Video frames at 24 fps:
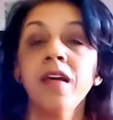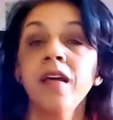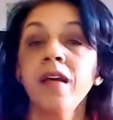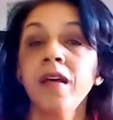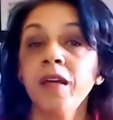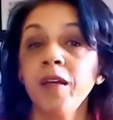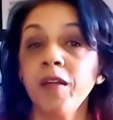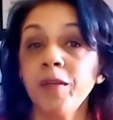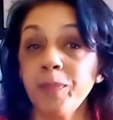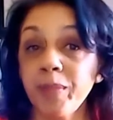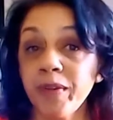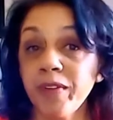
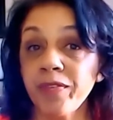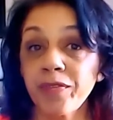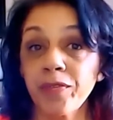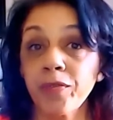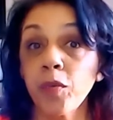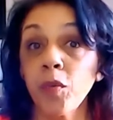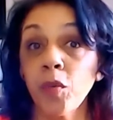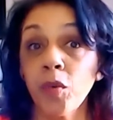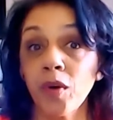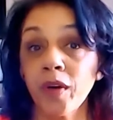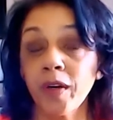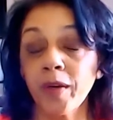
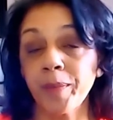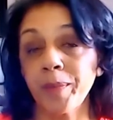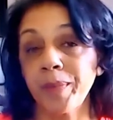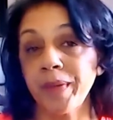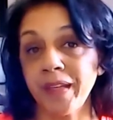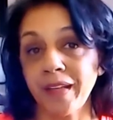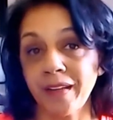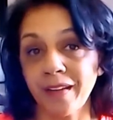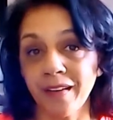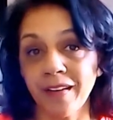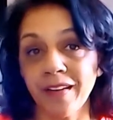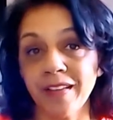before,
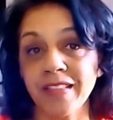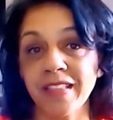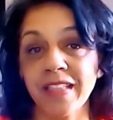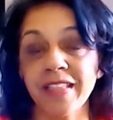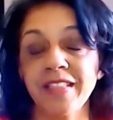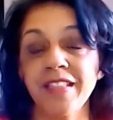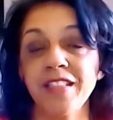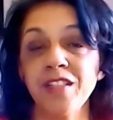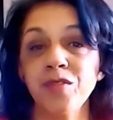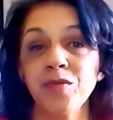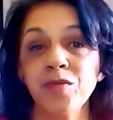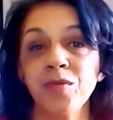because I didn't
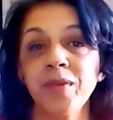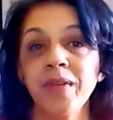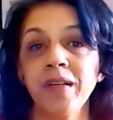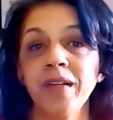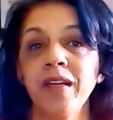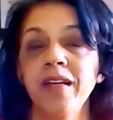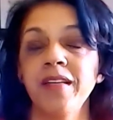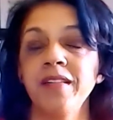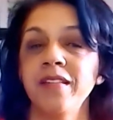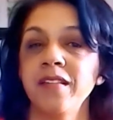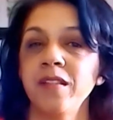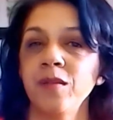realize
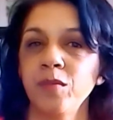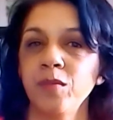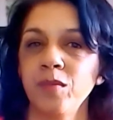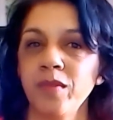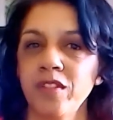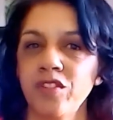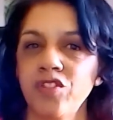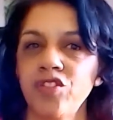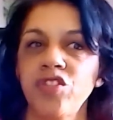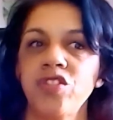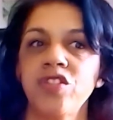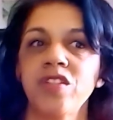it was
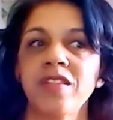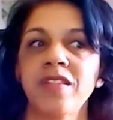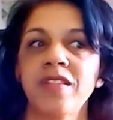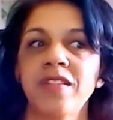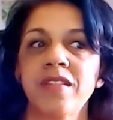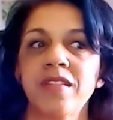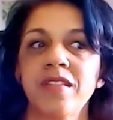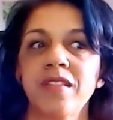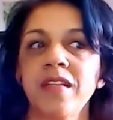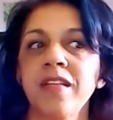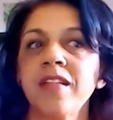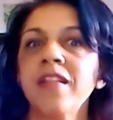just
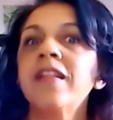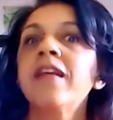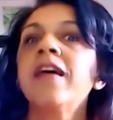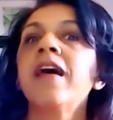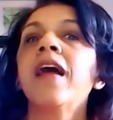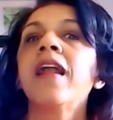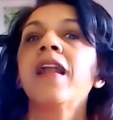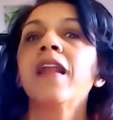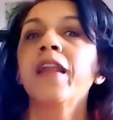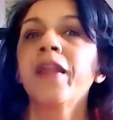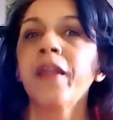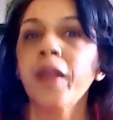a
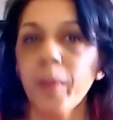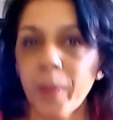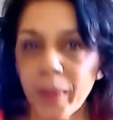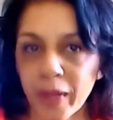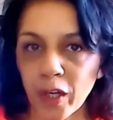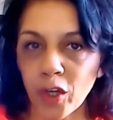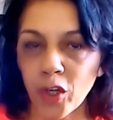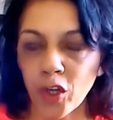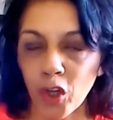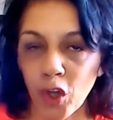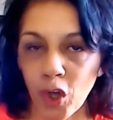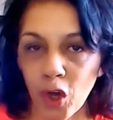little bit
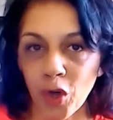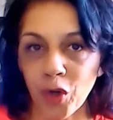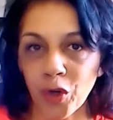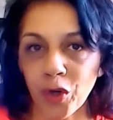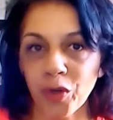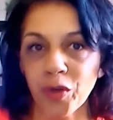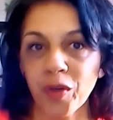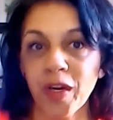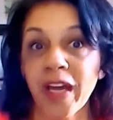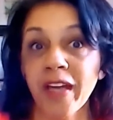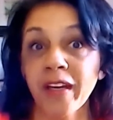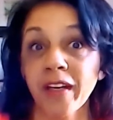longer and
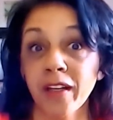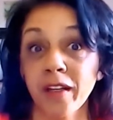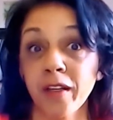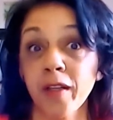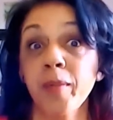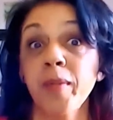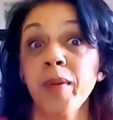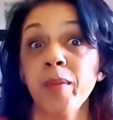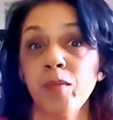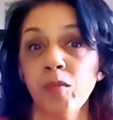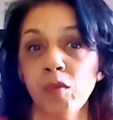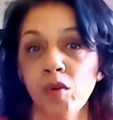a little bit
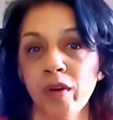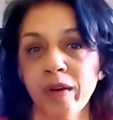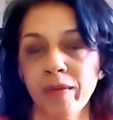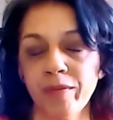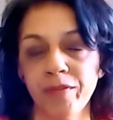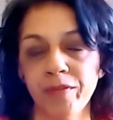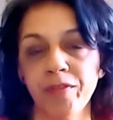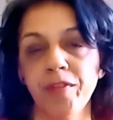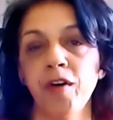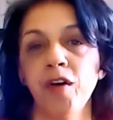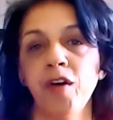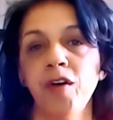more
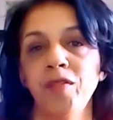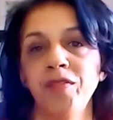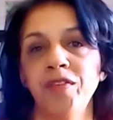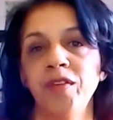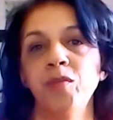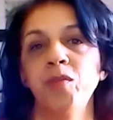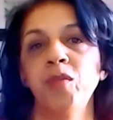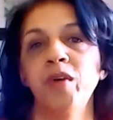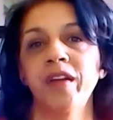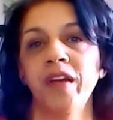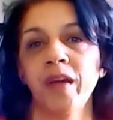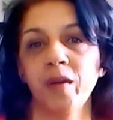involved than what I
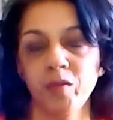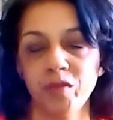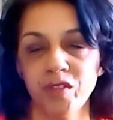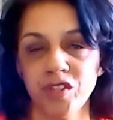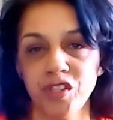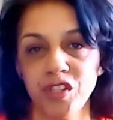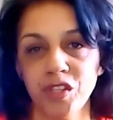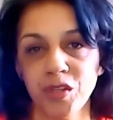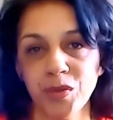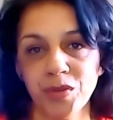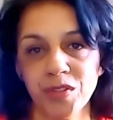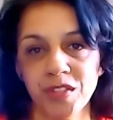was
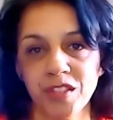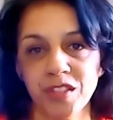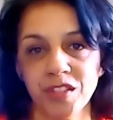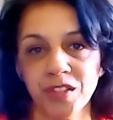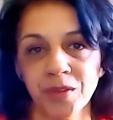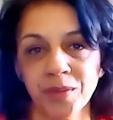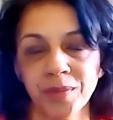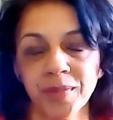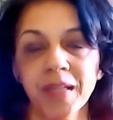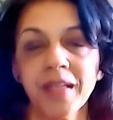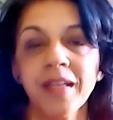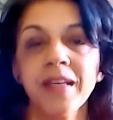used to.
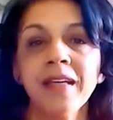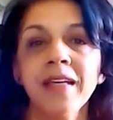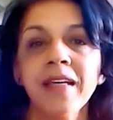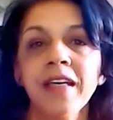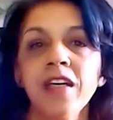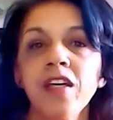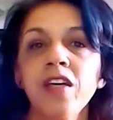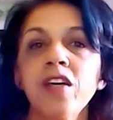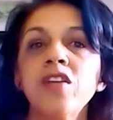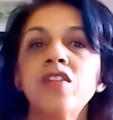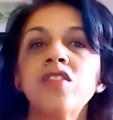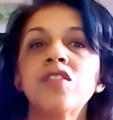
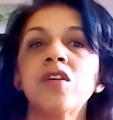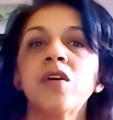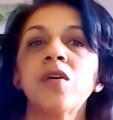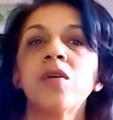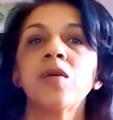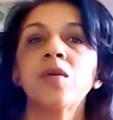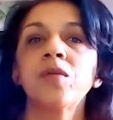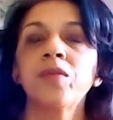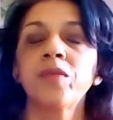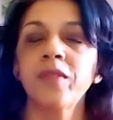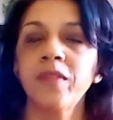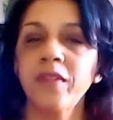So
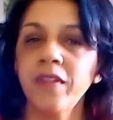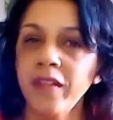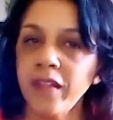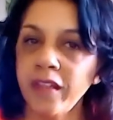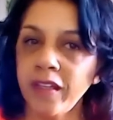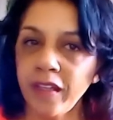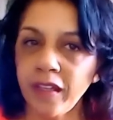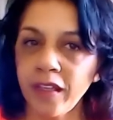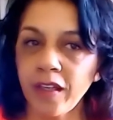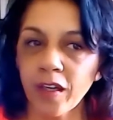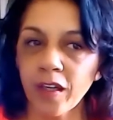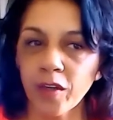the
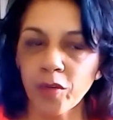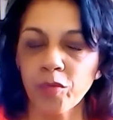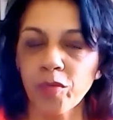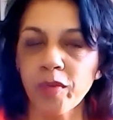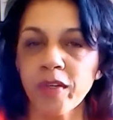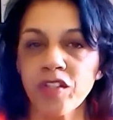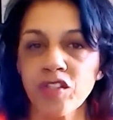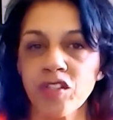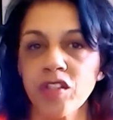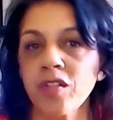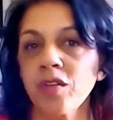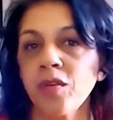
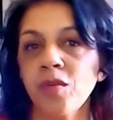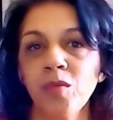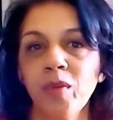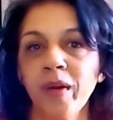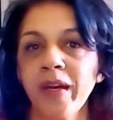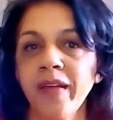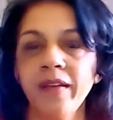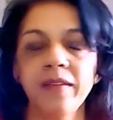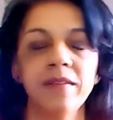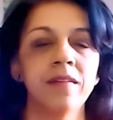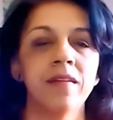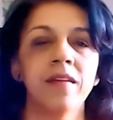original way
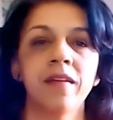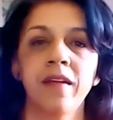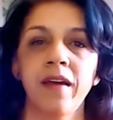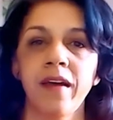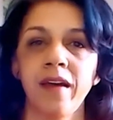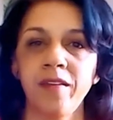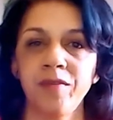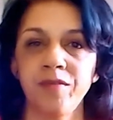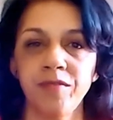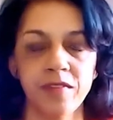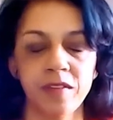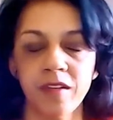that
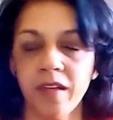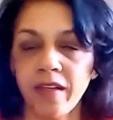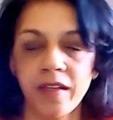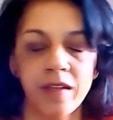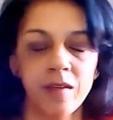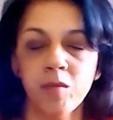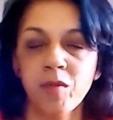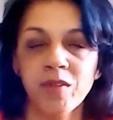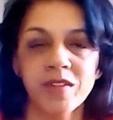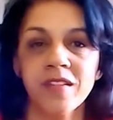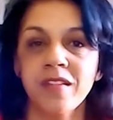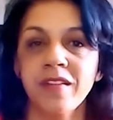and it wasn't
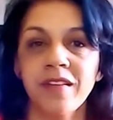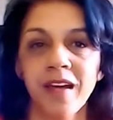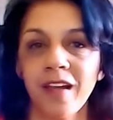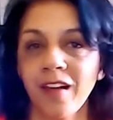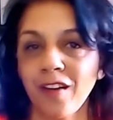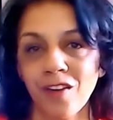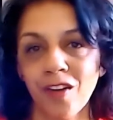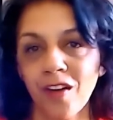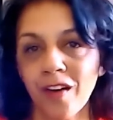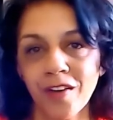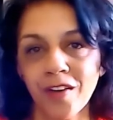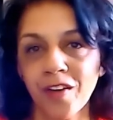that long
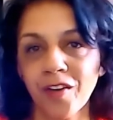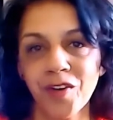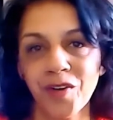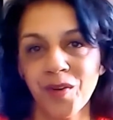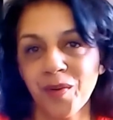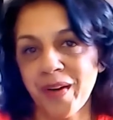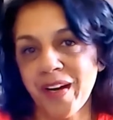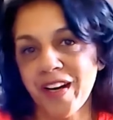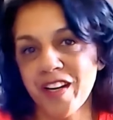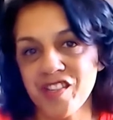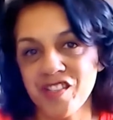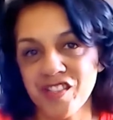ago
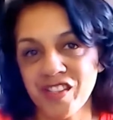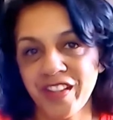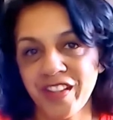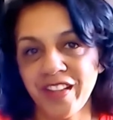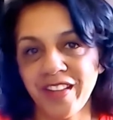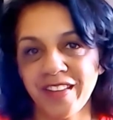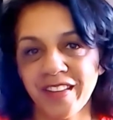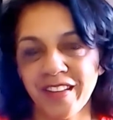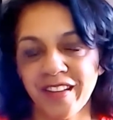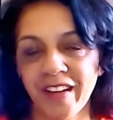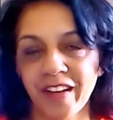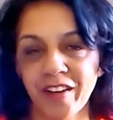actually that I
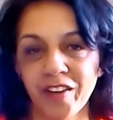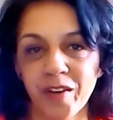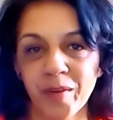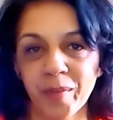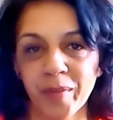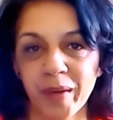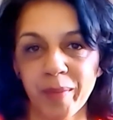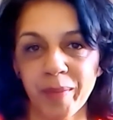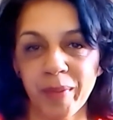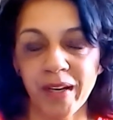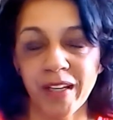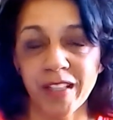got my
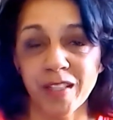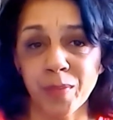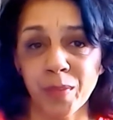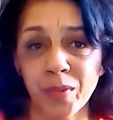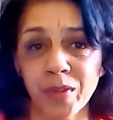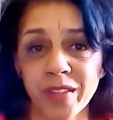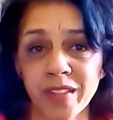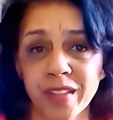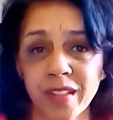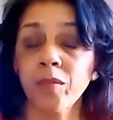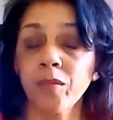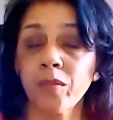passport
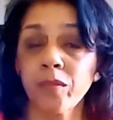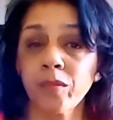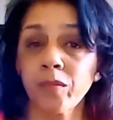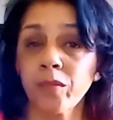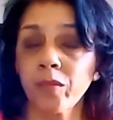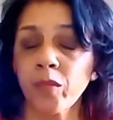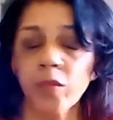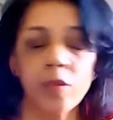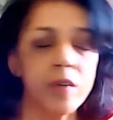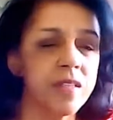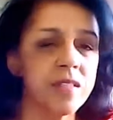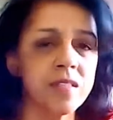done,
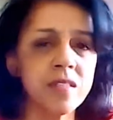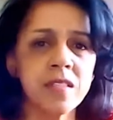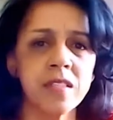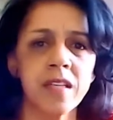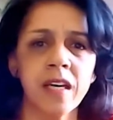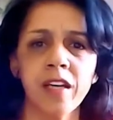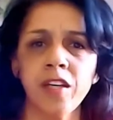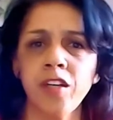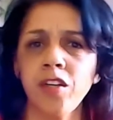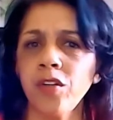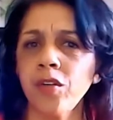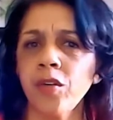was that,
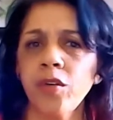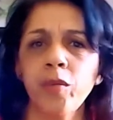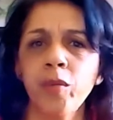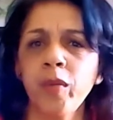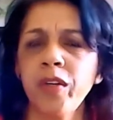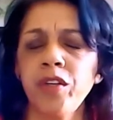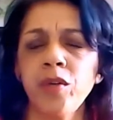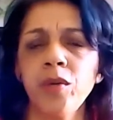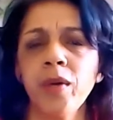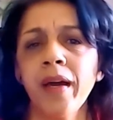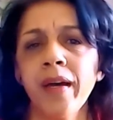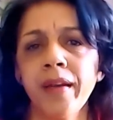when you
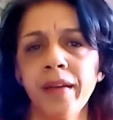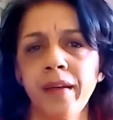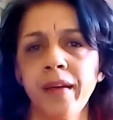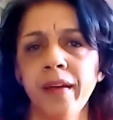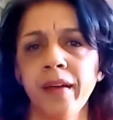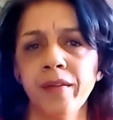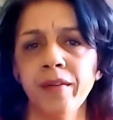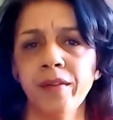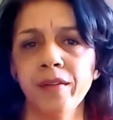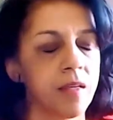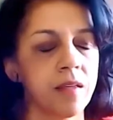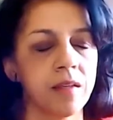had a
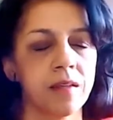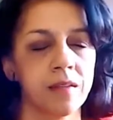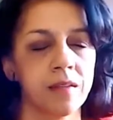guarantor,